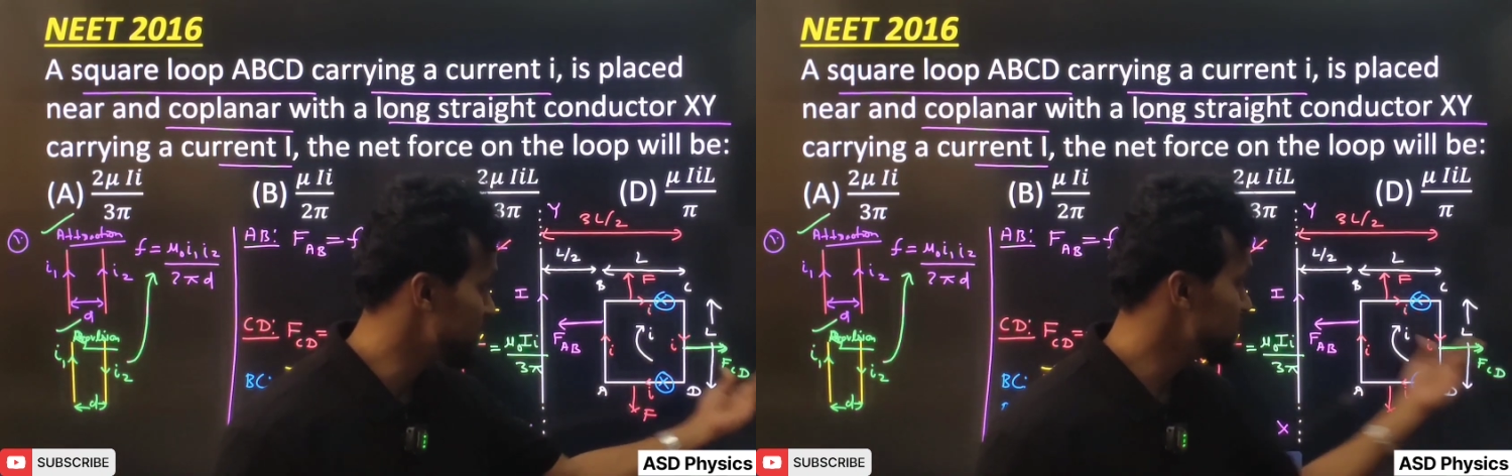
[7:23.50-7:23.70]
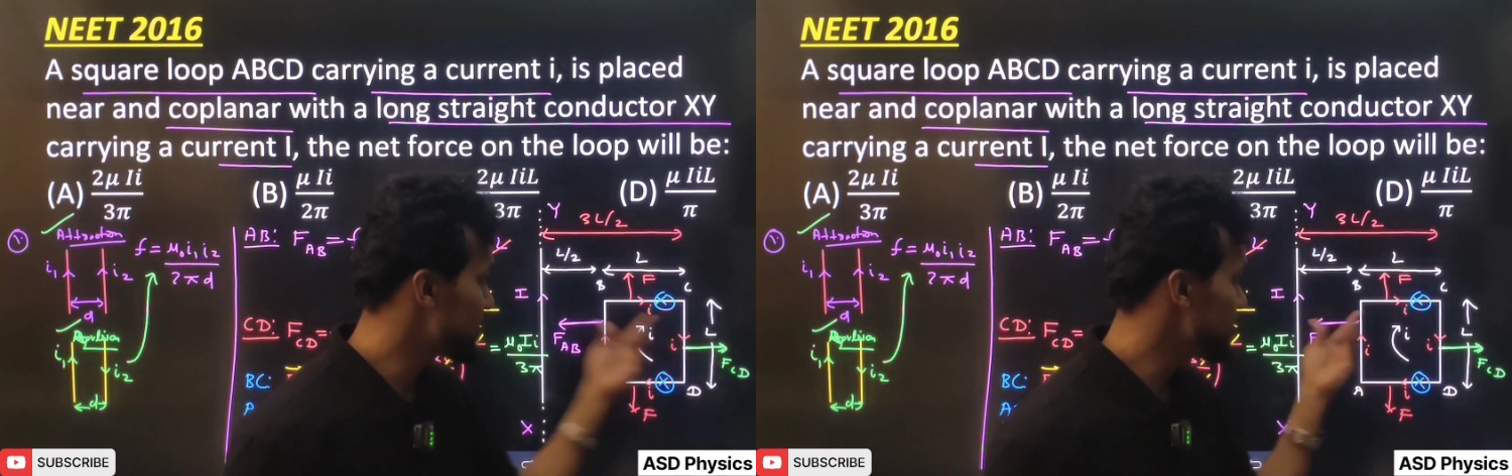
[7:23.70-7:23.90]

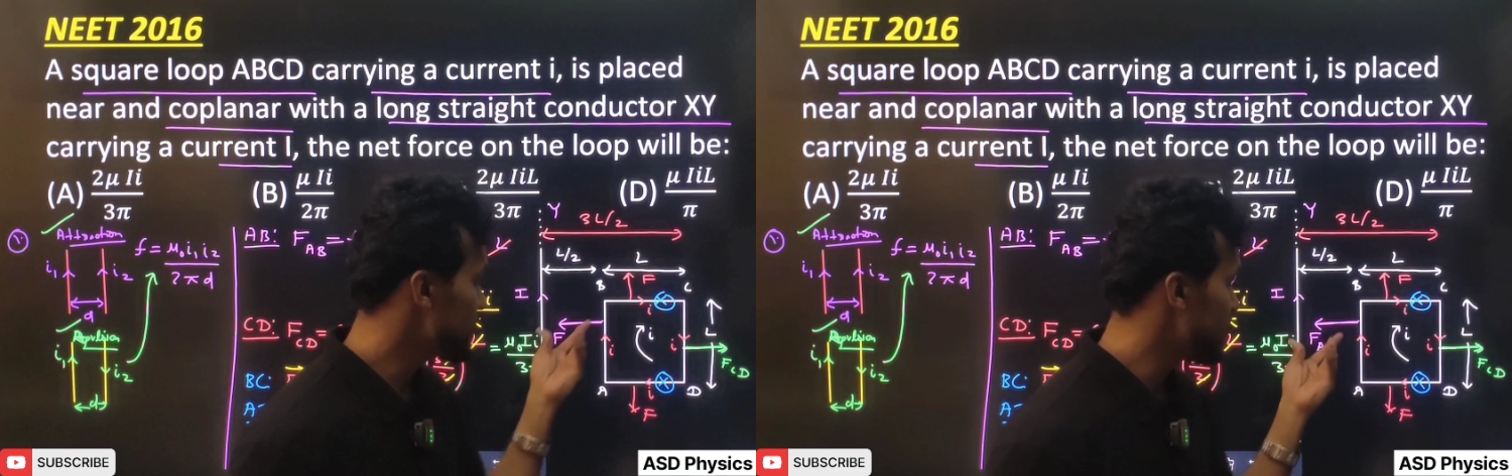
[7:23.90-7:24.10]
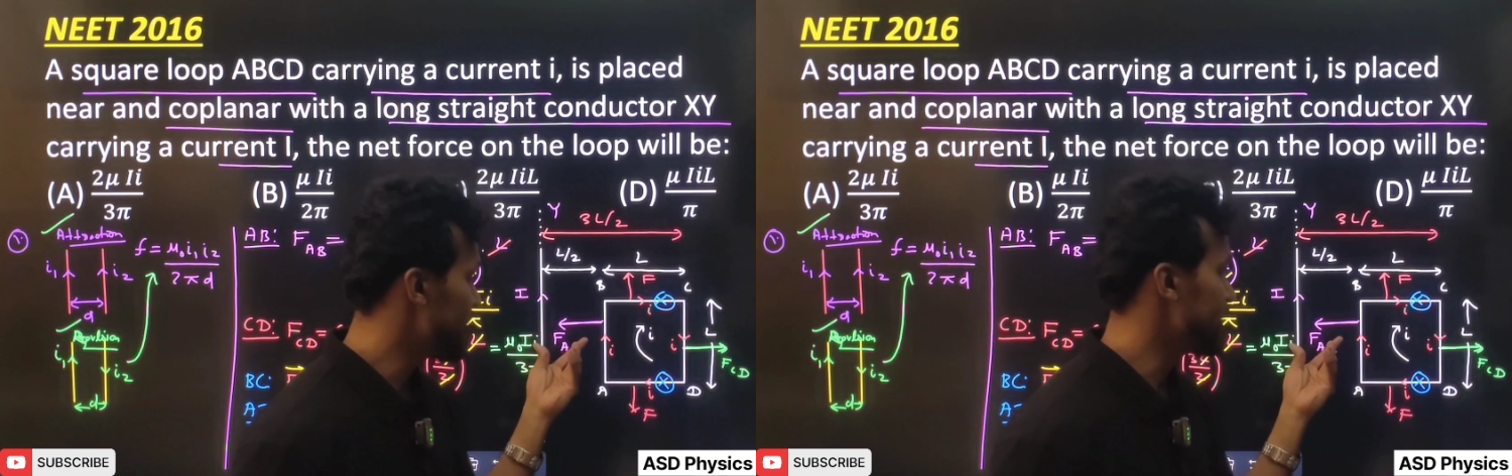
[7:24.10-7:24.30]
green
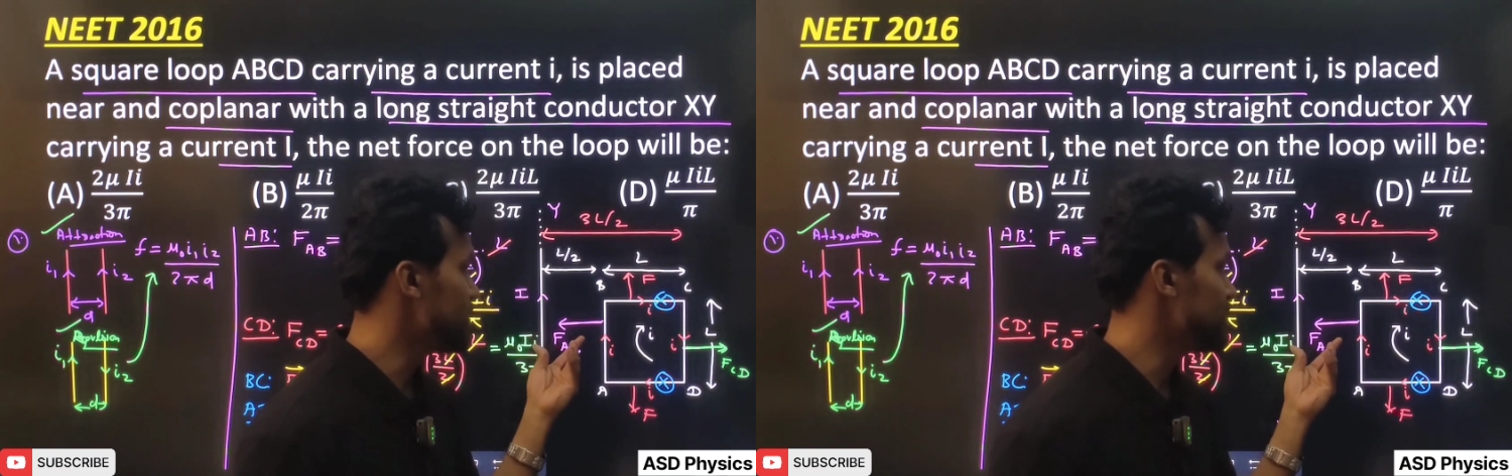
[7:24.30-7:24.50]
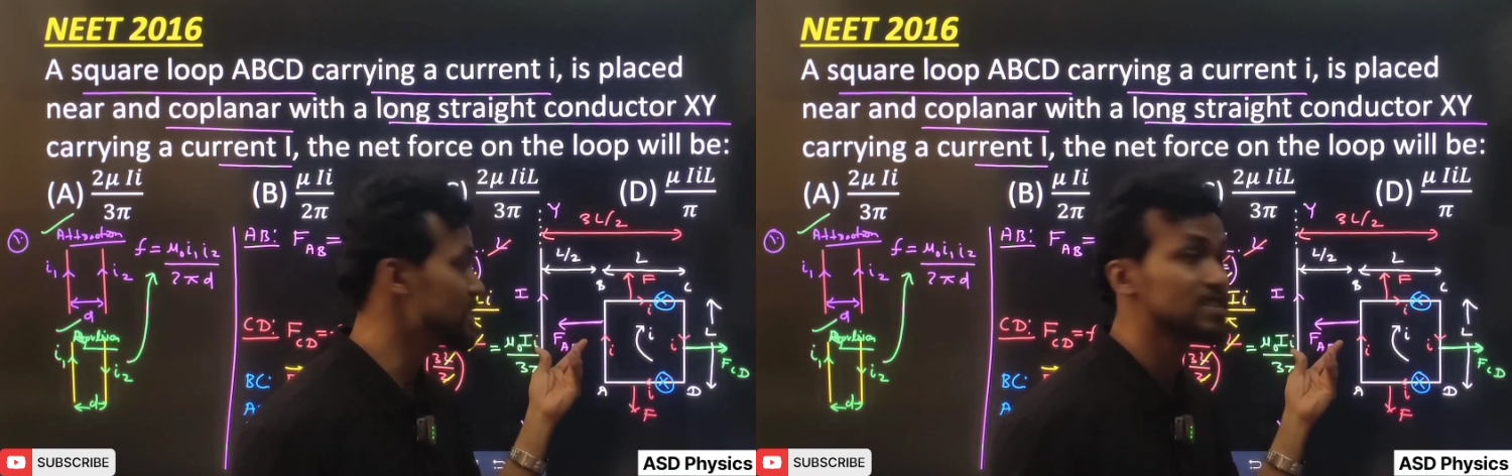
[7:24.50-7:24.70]
color and
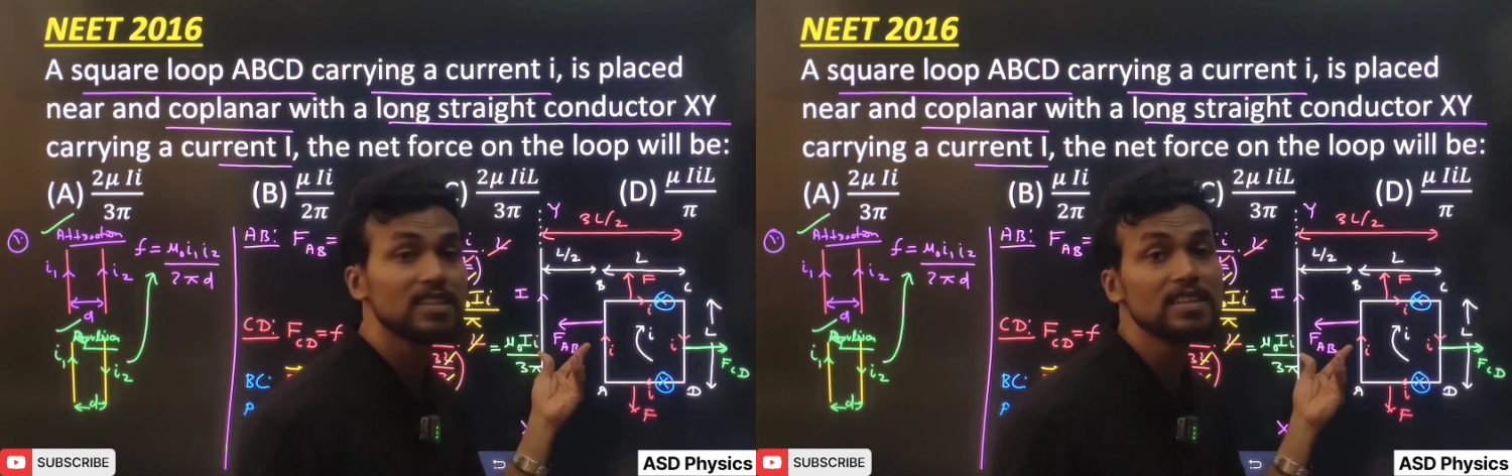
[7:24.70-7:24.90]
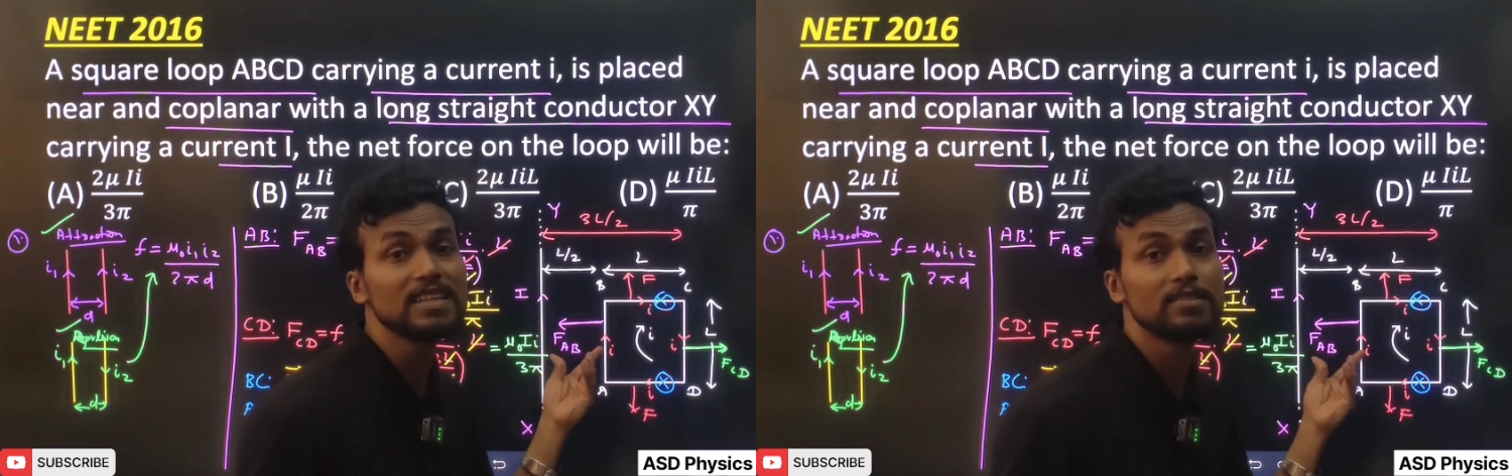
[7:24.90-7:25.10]
this
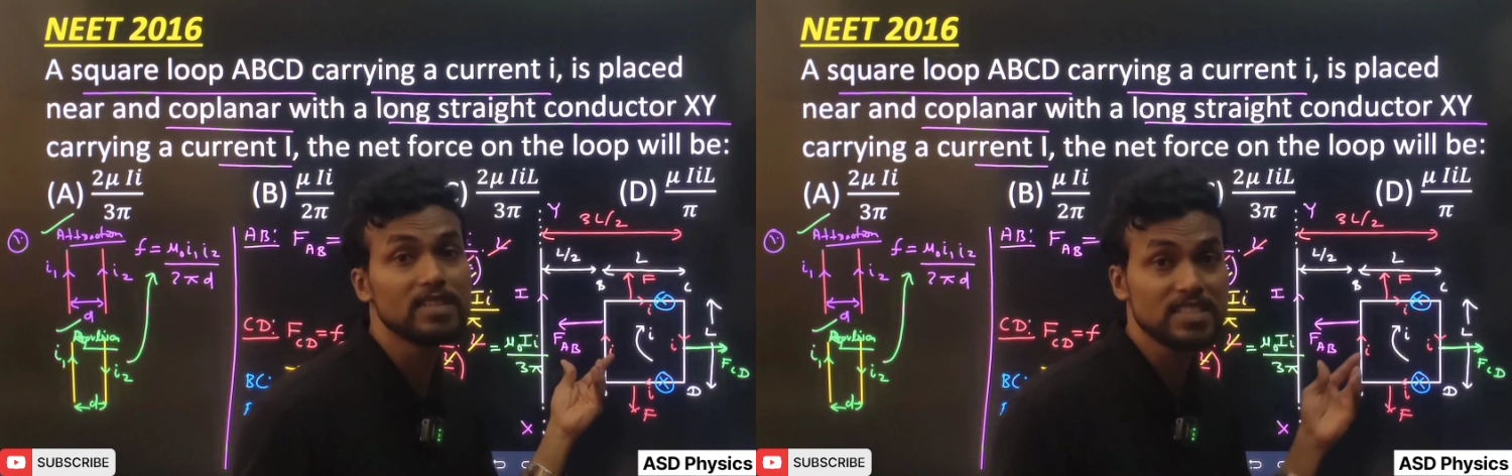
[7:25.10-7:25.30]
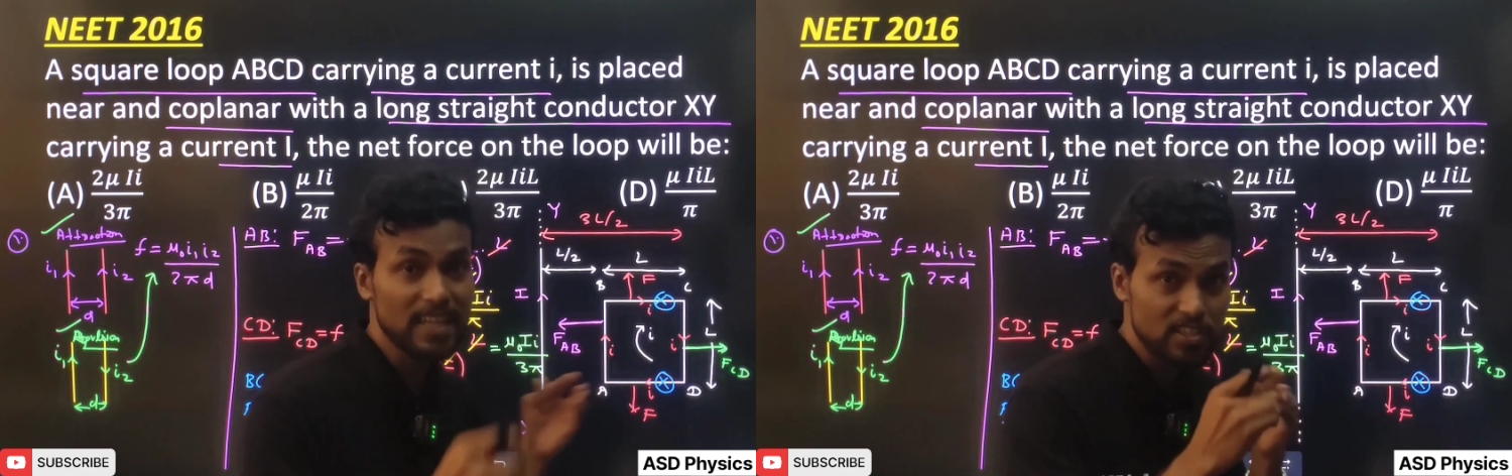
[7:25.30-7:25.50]
color, in
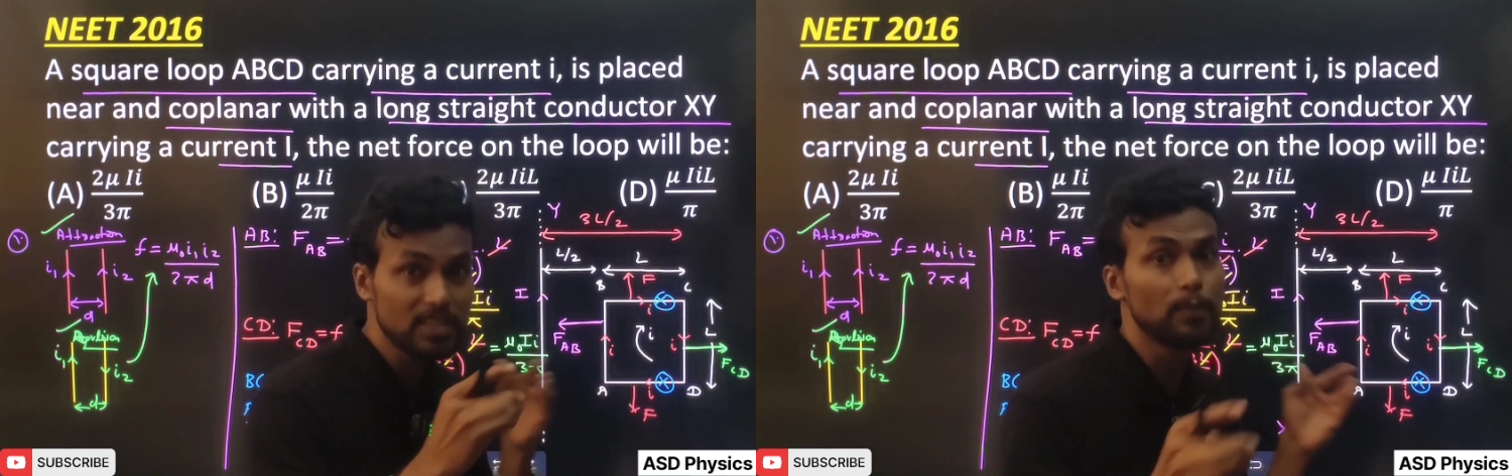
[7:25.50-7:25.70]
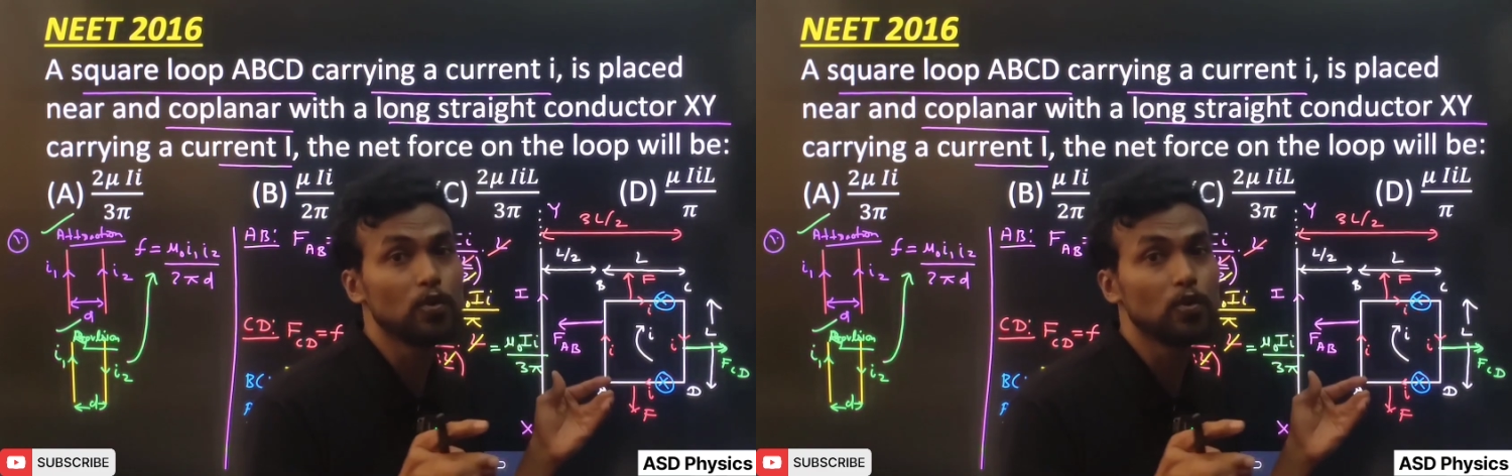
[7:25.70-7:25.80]
which direction?